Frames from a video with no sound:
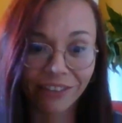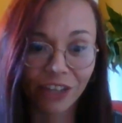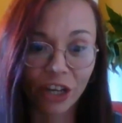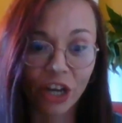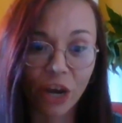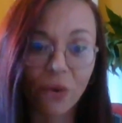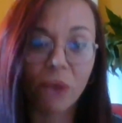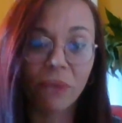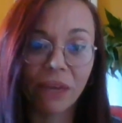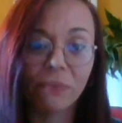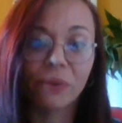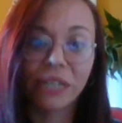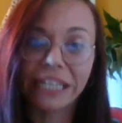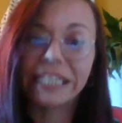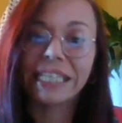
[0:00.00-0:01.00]
You know what
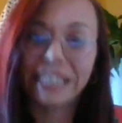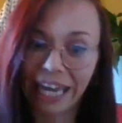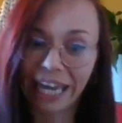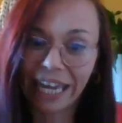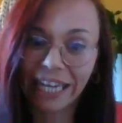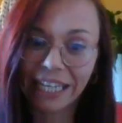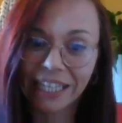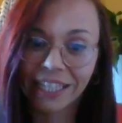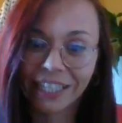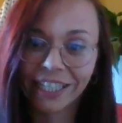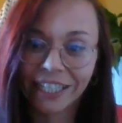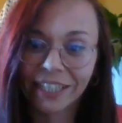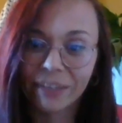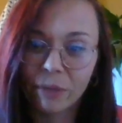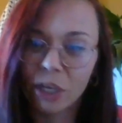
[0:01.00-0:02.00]
people need to see.
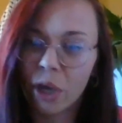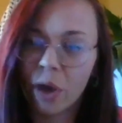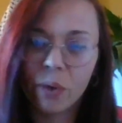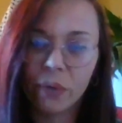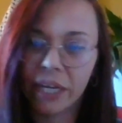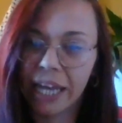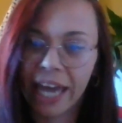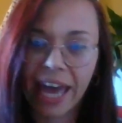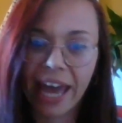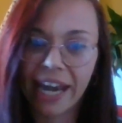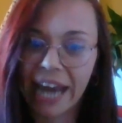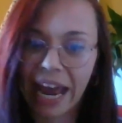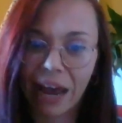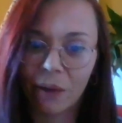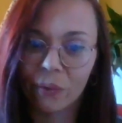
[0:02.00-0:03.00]
You only care
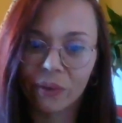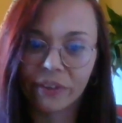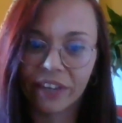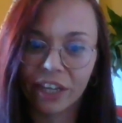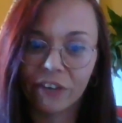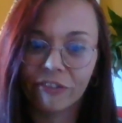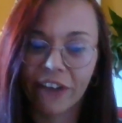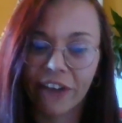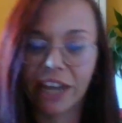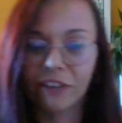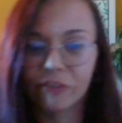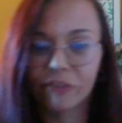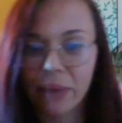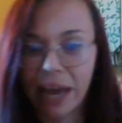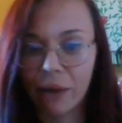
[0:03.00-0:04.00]
now that you're
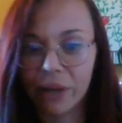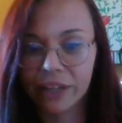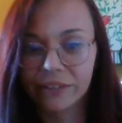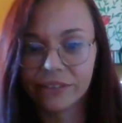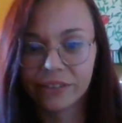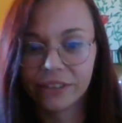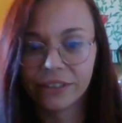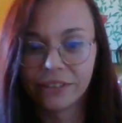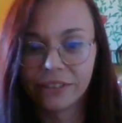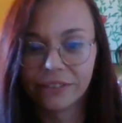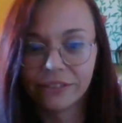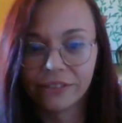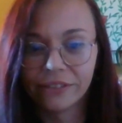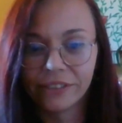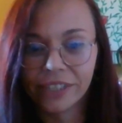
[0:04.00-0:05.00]
fighting for power.
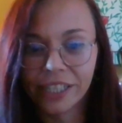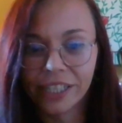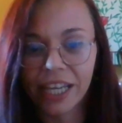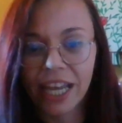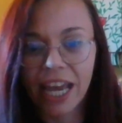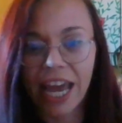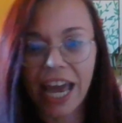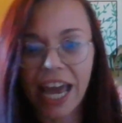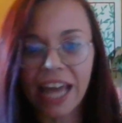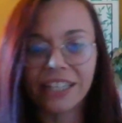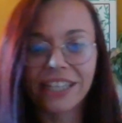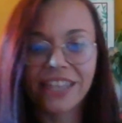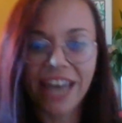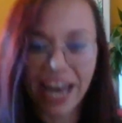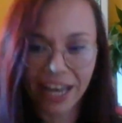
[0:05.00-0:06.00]

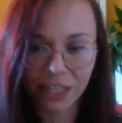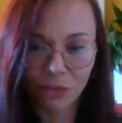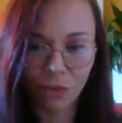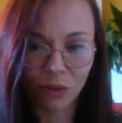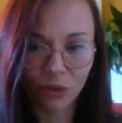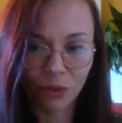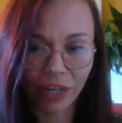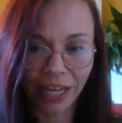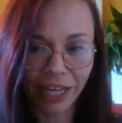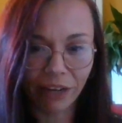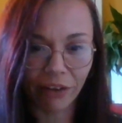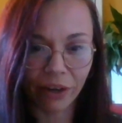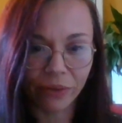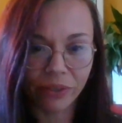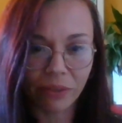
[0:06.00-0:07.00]
And that's what's really
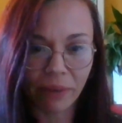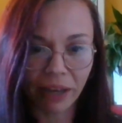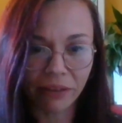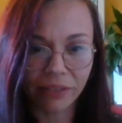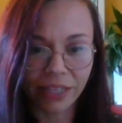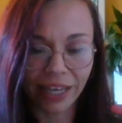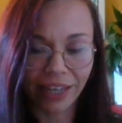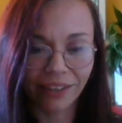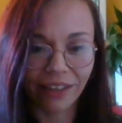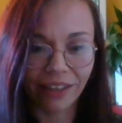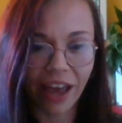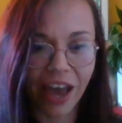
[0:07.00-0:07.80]
gross about it.